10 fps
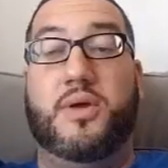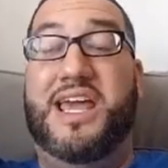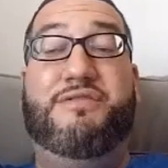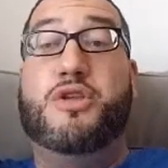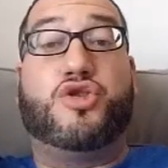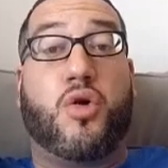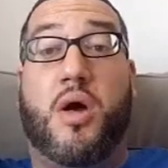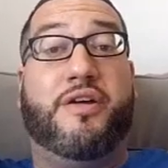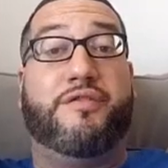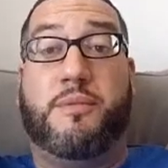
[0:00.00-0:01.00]
even
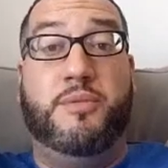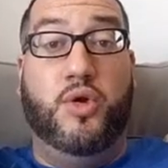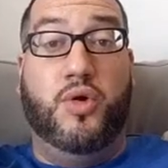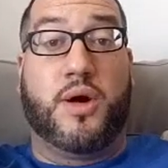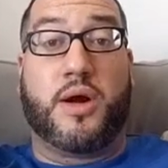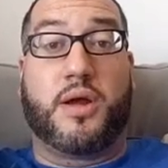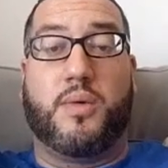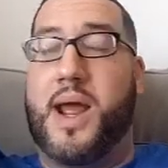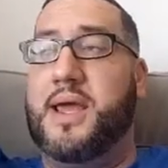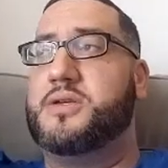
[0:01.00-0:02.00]
drawing from New York,
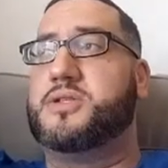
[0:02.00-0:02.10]
right?